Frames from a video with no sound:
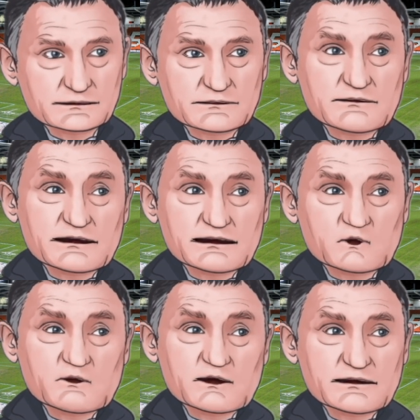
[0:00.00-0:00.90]
the
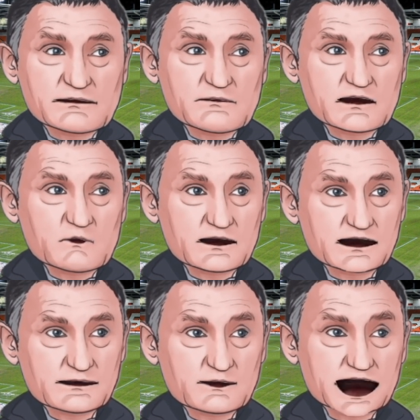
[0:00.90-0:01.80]
frustration was that we
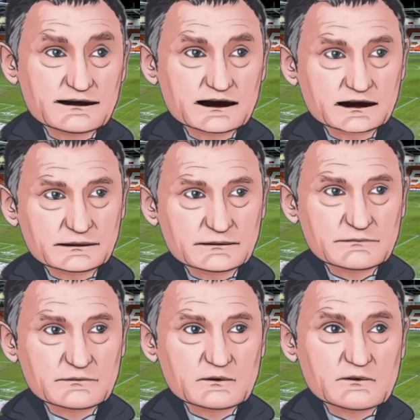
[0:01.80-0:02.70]
talked a lot about
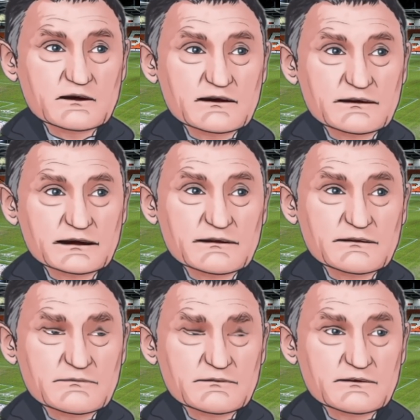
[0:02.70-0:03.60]
how this
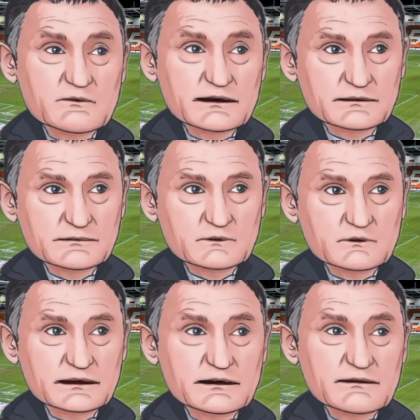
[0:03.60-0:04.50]
game was going to be. With
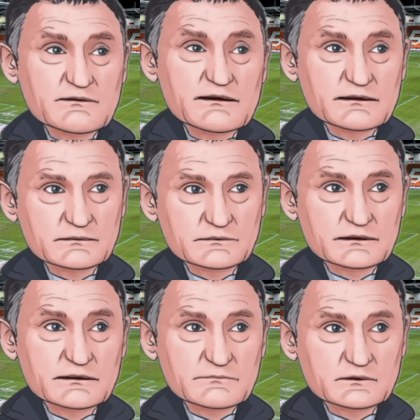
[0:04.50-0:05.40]
that, I think their
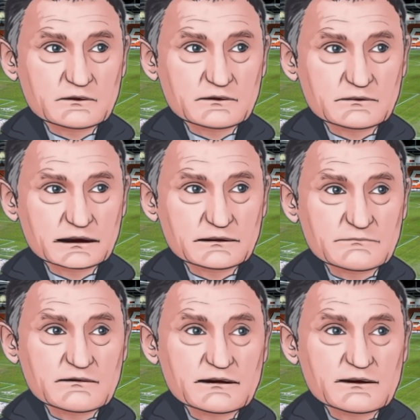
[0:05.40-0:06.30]
mentality would
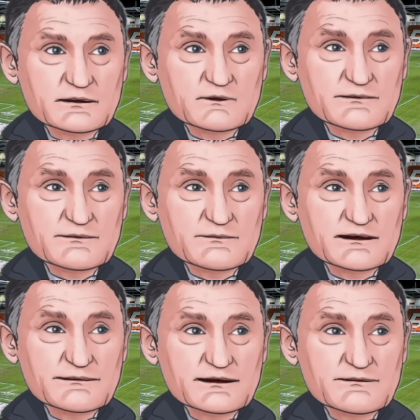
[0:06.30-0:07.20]
have been as an
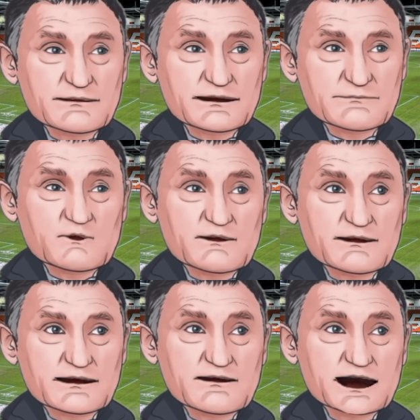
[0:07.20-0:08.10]
underdog, and I think,
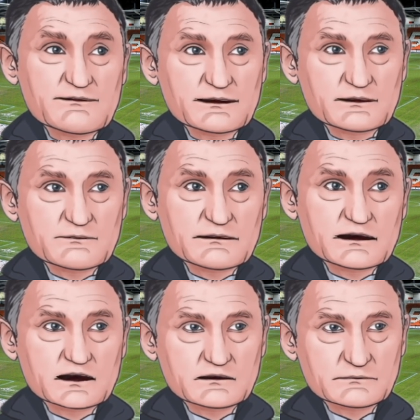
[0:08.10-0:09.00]
rightly or wrongly, that's the
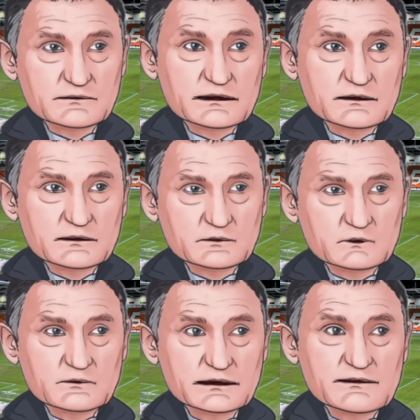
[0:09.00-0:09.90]
way I portrayed it to
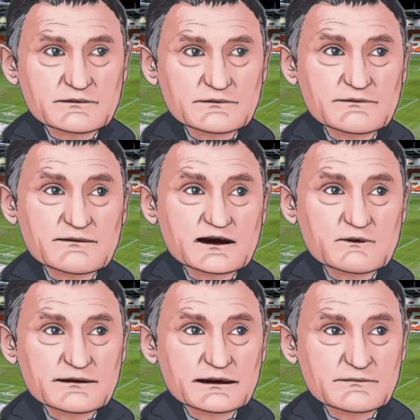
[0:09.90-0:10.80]
the team, and how
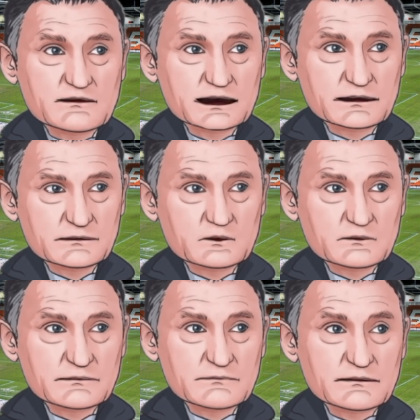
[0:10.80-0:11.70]
an underdog fights
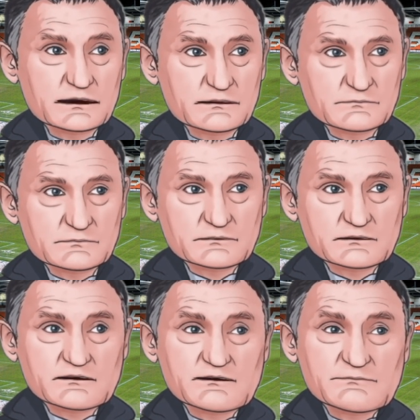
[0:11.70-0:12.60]
and
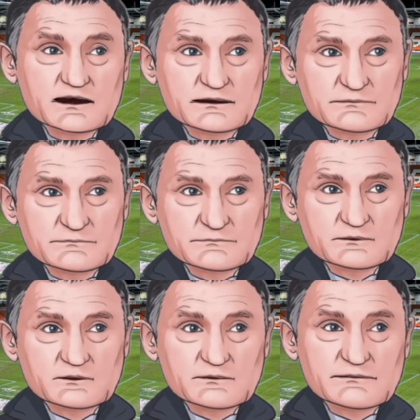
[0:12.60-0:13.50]
comes out
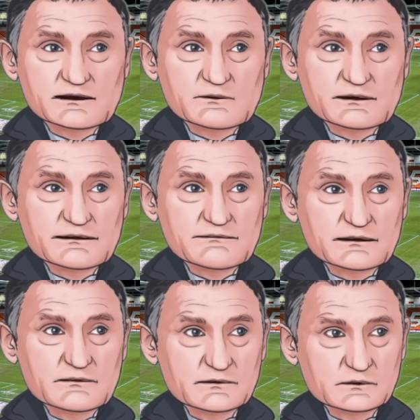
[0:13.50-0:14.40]
scratching and
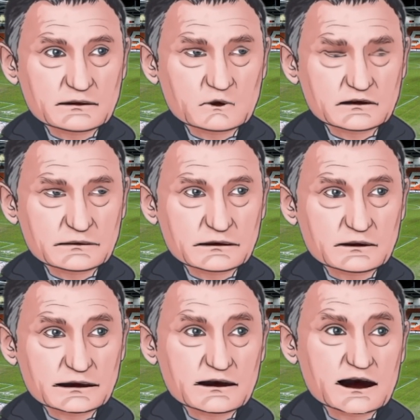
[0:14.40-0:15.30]
kicking and fighting for
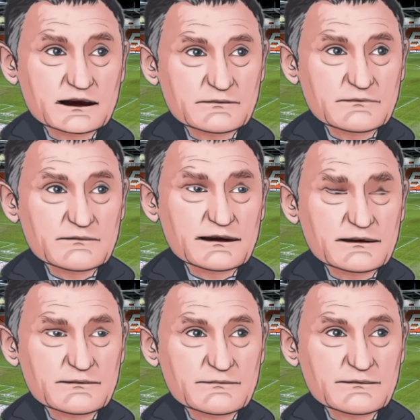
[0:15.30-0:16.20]
every ball, and
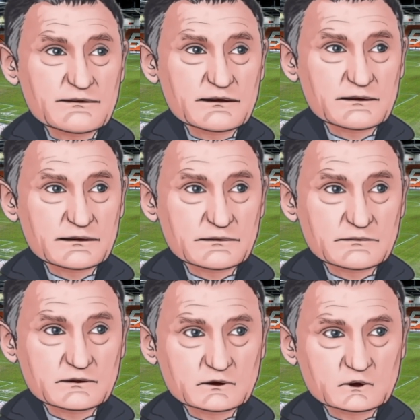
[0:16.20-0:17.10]
I think they did that
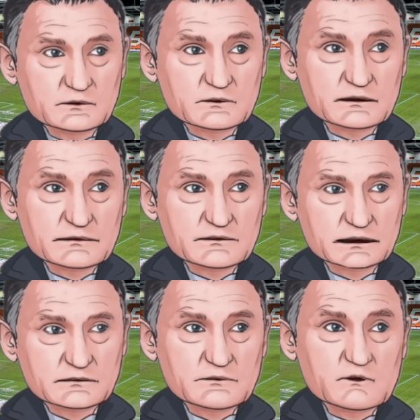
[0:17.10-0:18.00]
better. There was too
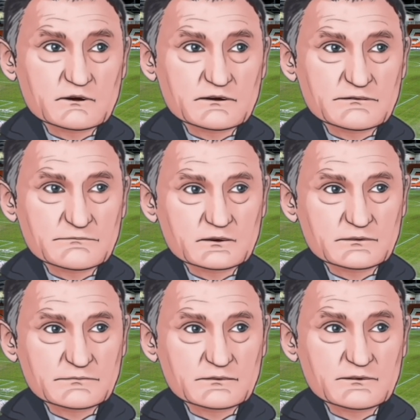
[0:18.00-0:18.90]
many turnovers,
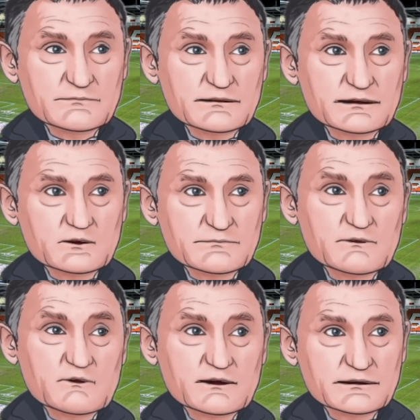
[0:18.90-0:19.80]
transitions
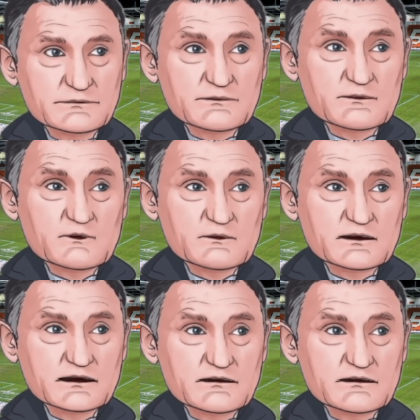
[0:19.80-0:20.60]
going towards our